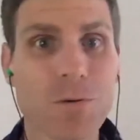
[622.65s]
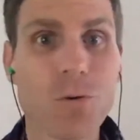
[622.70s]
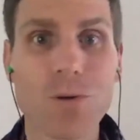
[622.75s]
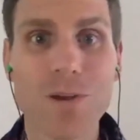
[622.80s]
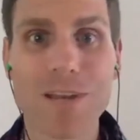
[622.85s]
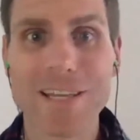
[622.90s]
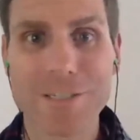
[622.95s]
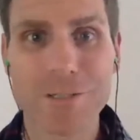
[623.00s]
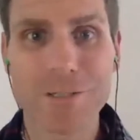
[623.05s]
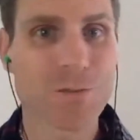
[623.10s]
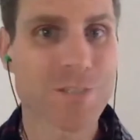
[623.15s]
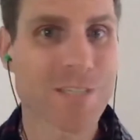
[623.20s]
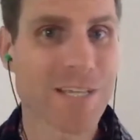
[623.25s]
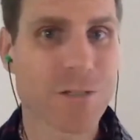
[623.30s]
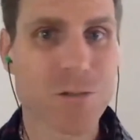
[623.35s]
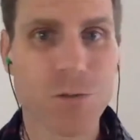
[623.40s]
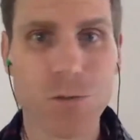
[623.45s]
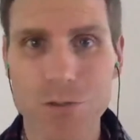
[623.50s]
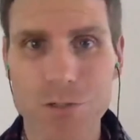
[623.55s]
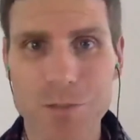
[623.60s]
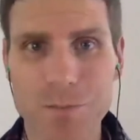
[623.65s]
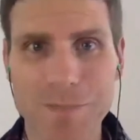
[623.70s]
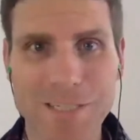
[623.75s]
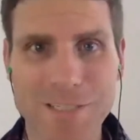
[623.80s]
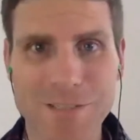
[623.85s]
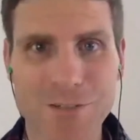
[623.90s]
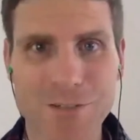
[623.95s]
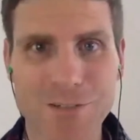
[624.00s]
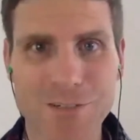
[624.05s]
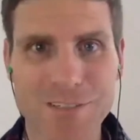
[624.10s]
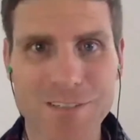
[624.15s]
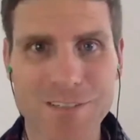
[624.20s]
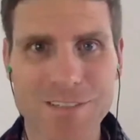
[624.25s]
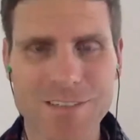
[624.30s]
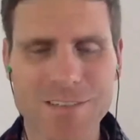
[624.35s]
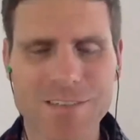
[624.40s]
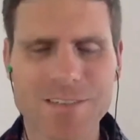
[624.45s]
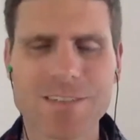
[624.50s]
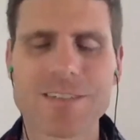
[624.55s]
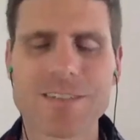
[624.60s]
All I do is I talk to my
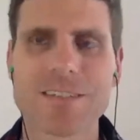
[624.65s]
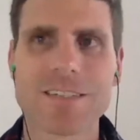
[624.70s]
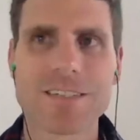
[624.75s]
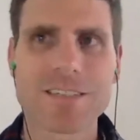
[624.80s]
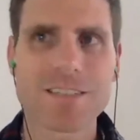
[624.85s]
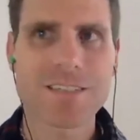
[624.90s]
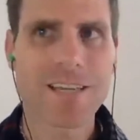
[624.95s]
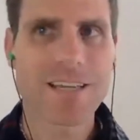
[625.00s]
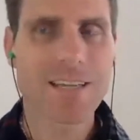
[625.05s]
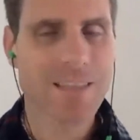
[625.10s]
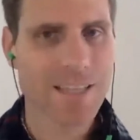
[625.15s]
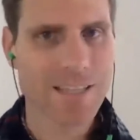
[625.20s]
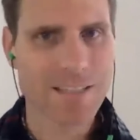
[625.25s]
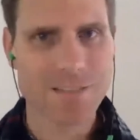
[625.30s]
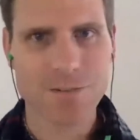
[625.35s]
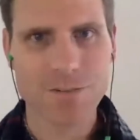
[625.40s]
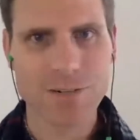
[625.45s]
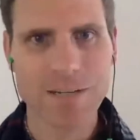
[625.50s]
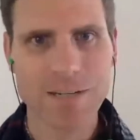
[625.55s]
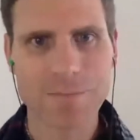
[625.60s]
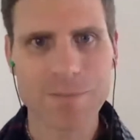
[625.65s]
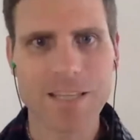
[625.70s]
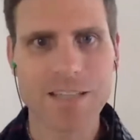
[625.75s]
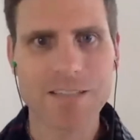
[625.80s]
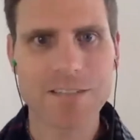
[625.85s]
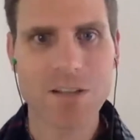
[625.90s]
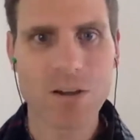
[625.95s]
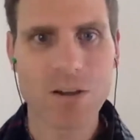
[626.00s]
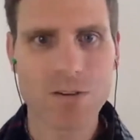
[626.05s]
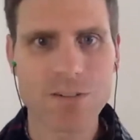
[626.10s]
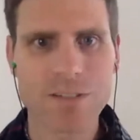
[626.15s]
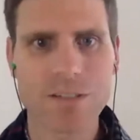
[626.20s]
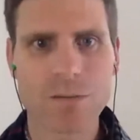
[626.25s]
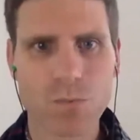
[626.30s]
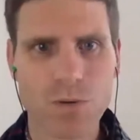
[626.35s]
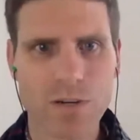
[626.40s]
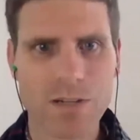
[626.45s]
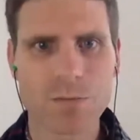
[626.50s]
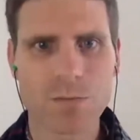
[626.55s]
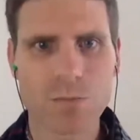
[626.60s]
students. It's like, that's great, but that's only
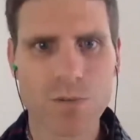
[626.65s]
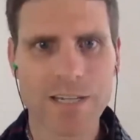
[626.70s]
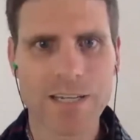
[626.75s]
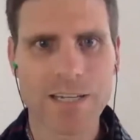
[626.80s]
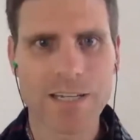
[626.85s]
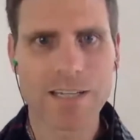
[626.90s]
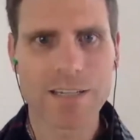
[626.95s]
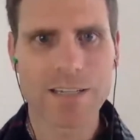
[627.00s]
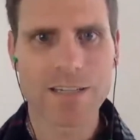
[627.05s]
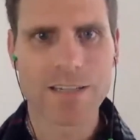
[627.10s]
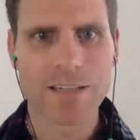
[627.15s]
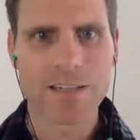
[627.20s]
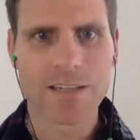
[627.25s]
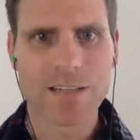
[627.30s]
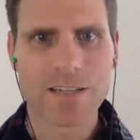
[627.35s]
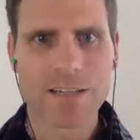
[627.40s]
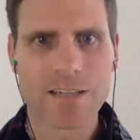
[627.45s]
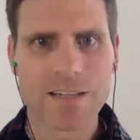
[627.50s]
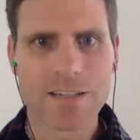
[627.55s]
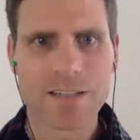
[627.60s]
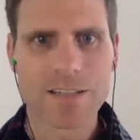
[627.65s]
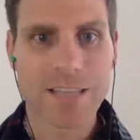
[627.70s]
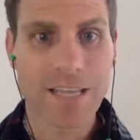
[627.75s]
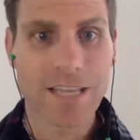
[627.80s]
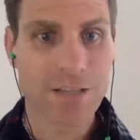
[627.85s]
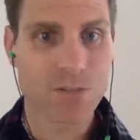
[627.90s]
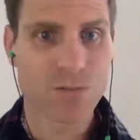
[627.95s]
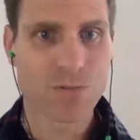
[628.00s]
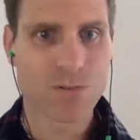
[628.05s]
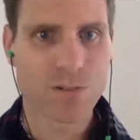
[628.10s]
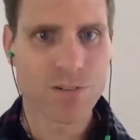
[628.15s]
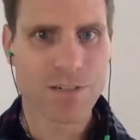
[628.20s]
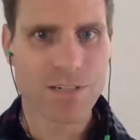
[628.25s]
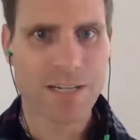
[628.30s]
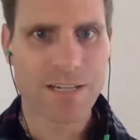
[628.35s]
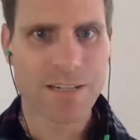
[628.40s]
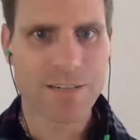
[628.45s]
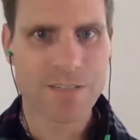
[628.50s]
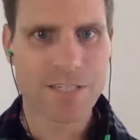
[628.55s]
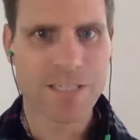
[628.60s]
one way that you're
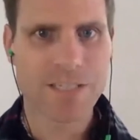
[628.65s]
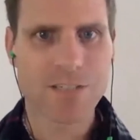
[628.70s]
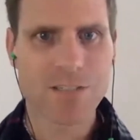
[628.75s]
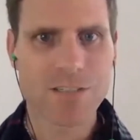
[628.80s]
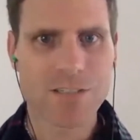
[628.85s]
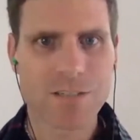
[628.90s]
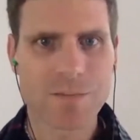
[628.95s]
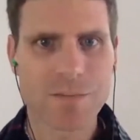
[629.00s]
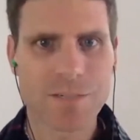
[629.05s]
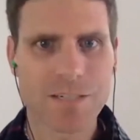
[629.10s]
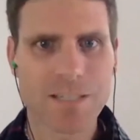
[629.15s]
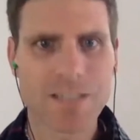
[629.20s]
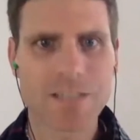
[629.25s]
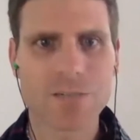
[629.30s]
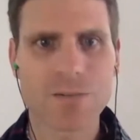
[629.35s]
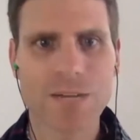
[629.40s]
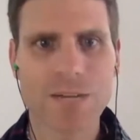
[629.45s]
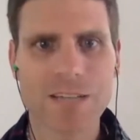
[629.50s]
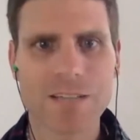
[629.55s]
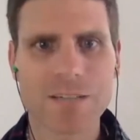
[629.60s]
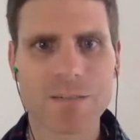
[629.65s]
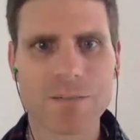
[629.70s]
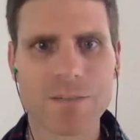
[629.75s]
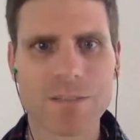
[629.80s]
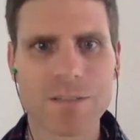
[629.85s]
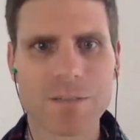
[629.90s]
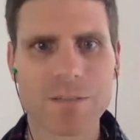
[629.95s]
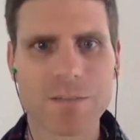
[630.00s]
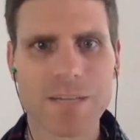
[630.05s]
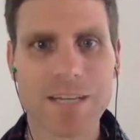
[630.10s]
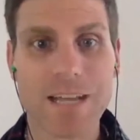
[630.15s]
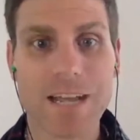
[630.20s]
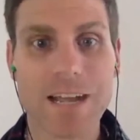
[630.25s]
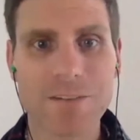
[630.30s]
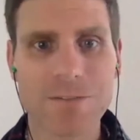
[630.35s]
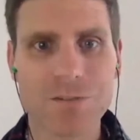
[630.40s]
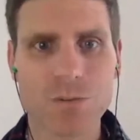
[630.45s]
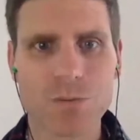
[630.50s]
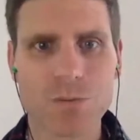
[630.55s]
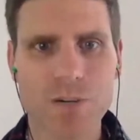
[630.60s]
kind of teaching them and interacting with them. Like
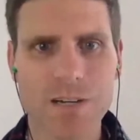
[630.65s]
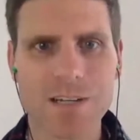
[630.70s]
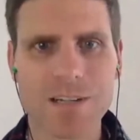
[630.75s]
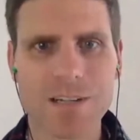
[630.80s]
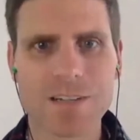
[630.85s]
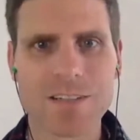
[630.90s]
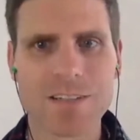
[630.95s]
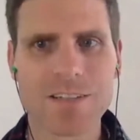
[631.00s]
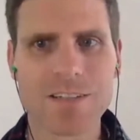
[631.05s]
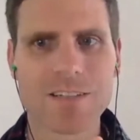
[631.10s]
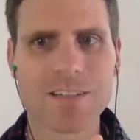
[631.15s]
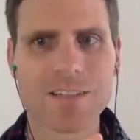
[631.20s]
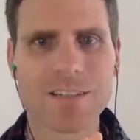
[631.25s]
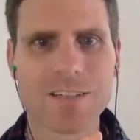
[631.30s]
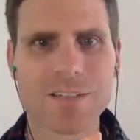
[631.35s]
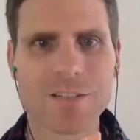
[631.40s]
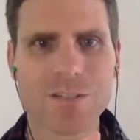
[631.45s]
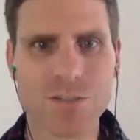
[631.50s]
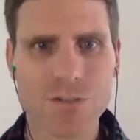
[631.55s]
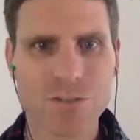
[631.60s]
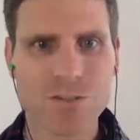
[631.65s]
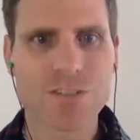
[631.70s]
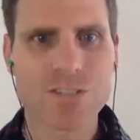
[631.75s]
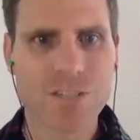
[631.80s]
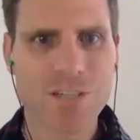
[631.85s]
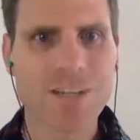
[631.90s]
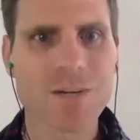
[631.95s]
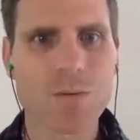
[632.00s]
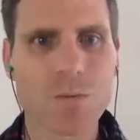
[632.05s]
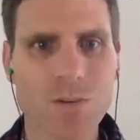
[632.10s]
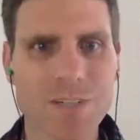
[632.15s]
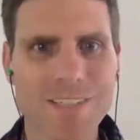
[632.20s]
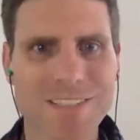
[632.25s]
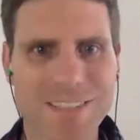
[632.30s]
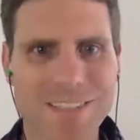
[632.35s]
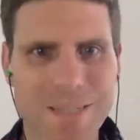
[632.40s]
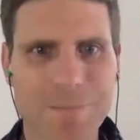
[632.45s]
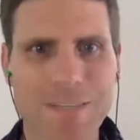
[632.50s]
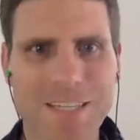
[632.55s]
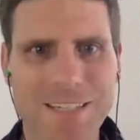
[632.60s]
after a while, students are going to want
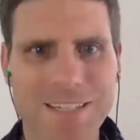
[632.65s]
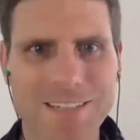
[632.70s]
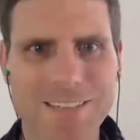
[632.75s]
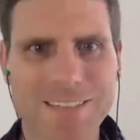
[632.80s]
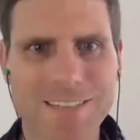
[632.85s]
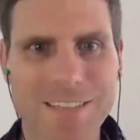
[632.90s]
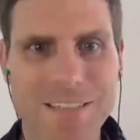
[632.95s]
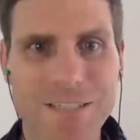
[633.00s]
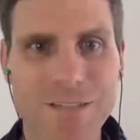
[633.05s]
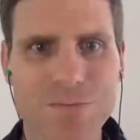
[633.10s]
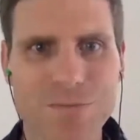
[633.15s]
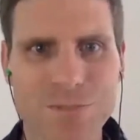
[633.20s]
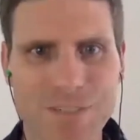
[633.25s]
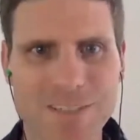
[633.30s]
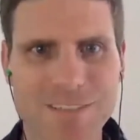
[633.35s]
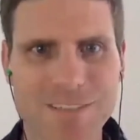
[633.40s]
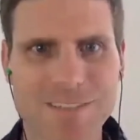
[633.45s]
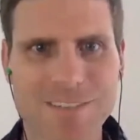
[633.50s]
something different.